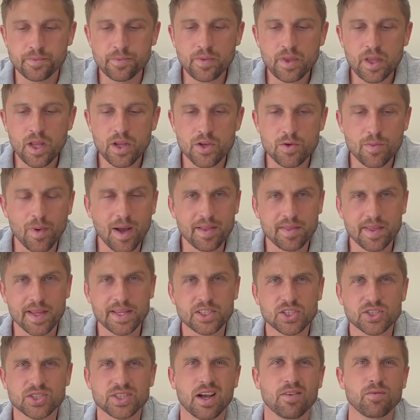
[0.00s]
you might
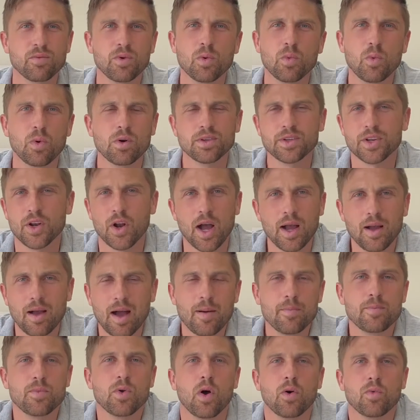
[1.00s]
think to yourself, well,
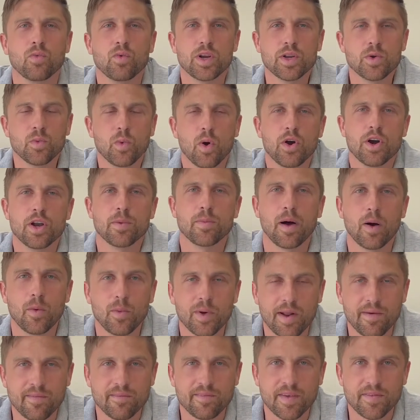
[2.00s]
I'm not really worried about
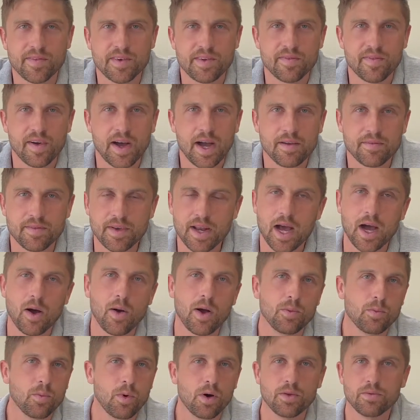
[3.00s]
when I'm 55 now.
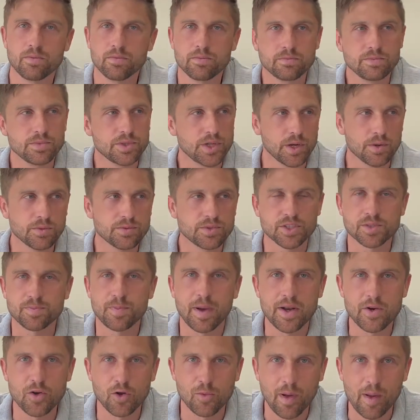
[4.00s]
I want, to
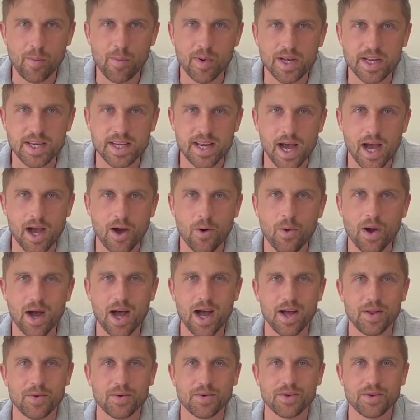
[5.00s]
spend all my money now, and